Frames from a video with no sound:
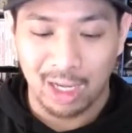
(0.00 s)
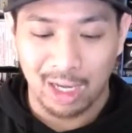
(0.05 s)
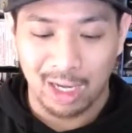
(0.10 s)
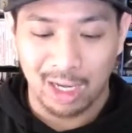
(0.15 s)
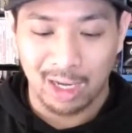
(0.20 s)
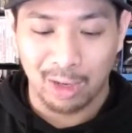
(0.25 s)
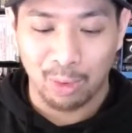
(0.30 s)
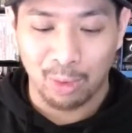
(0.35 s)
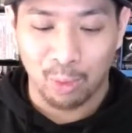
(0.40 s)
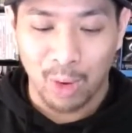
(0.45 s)

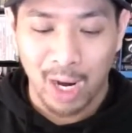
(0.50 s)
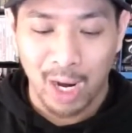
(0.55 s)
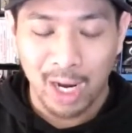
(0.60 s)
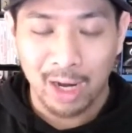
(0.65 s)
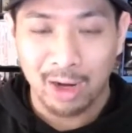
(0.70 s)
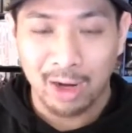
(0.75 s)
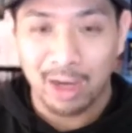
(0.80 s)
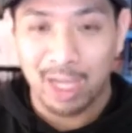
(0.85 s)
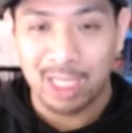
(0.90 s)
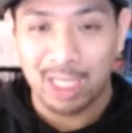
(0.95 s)

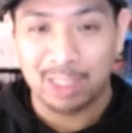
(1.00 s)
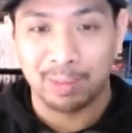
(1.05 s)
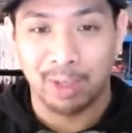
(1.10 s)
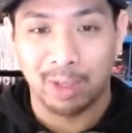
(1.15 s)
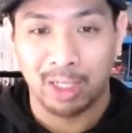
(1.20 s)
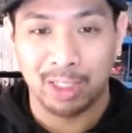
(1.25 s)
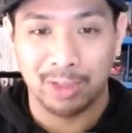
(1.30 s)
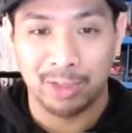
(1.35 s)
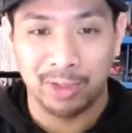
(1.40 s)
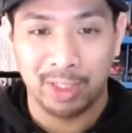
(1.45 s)
wired
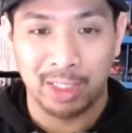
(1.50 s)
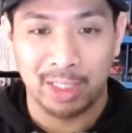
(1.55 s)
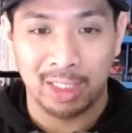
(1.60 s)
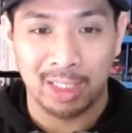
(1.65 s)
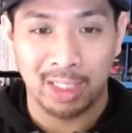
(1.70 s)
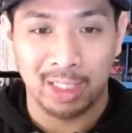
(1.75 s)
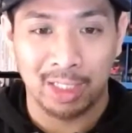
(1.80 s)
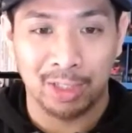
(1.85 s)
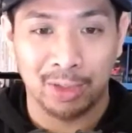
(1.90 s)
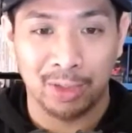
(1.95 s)
Xbox
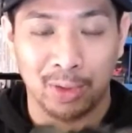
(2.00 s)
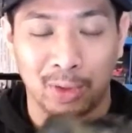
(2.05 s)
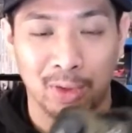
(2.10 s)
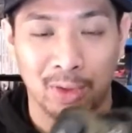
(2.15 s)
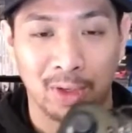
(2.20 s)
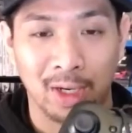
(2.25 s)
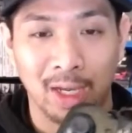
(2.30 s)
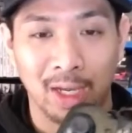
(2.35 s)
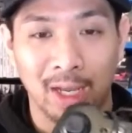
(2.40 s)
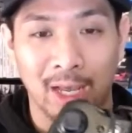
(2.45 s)
360
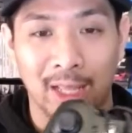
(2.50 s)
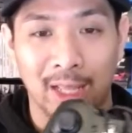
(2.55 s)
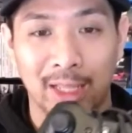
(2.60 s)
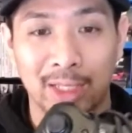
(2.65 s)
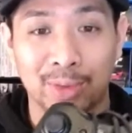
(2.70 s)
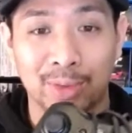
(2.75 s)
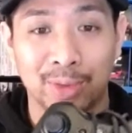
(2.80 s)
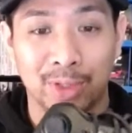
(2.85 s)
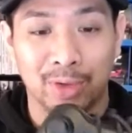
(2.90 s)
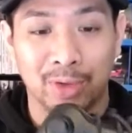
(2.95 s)
controller, and
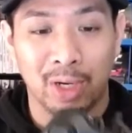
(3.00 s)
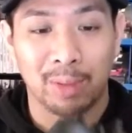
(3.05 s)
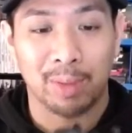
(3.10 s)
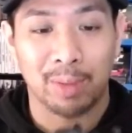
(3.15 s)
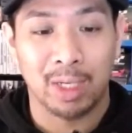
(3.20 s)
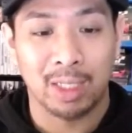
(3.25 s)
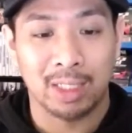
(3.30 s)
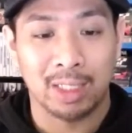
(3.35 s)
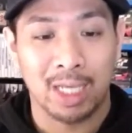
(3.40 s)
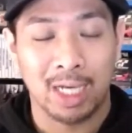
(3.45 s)
this one's great
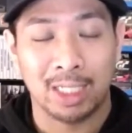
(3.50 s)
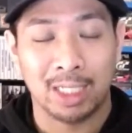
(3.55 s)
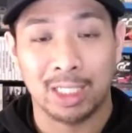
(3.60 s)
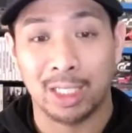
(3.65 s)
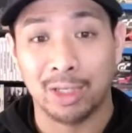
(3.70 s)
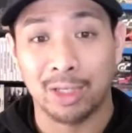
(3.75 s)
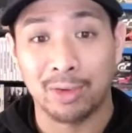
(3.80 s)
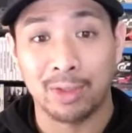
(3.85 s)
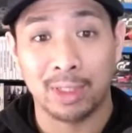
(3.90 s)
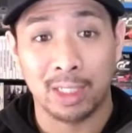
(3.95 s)
because I actually
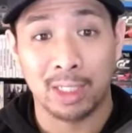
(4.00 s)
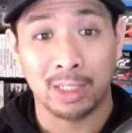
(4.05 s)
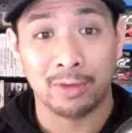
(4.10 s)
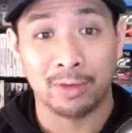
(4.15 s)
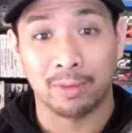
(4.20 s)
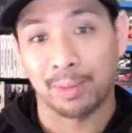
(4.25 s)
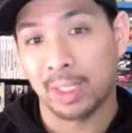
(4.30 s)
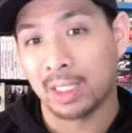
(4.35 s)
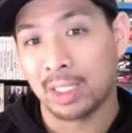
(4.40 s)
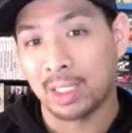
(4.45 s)
use this
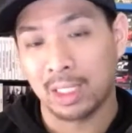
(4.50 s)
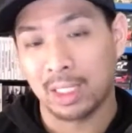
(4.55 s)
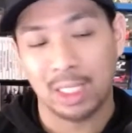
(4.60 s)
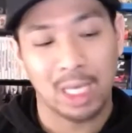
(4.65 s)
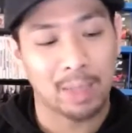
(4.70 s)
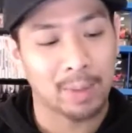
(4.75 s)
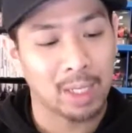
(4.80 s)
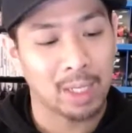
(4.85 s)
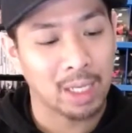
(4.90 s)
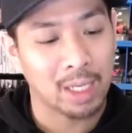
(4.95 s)
for PC
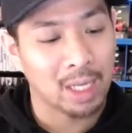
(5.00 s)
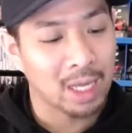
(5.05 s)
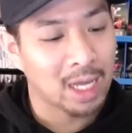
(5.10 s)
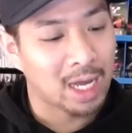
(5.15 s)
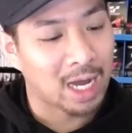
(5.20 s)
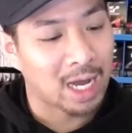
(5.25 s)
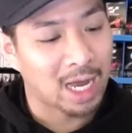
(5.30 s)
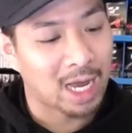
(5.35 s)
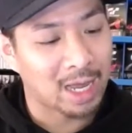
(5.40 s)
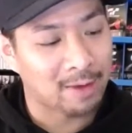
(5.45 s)
gaming.
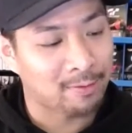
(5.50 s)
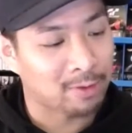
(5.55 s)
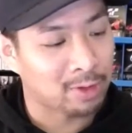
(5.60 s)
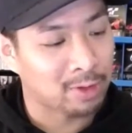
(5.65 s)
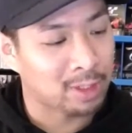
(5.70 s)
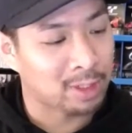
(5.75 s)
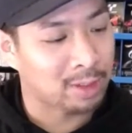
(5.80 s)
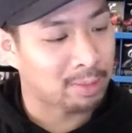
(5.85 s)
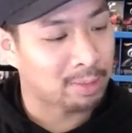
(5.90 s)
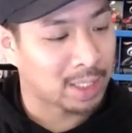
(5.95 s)
I have
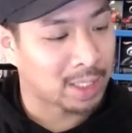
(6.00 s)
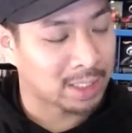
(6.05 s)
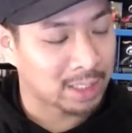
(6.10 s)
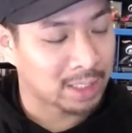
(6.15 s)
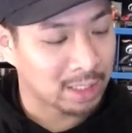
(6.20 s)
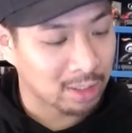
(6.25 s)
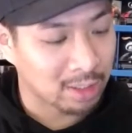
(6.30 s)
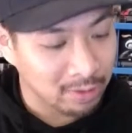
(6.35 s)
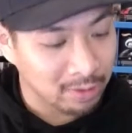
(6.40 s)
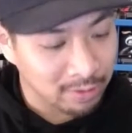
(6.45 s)
one
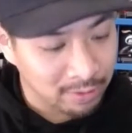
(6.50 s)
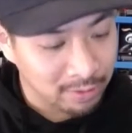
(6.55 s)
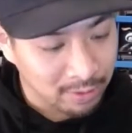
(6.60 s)
myself.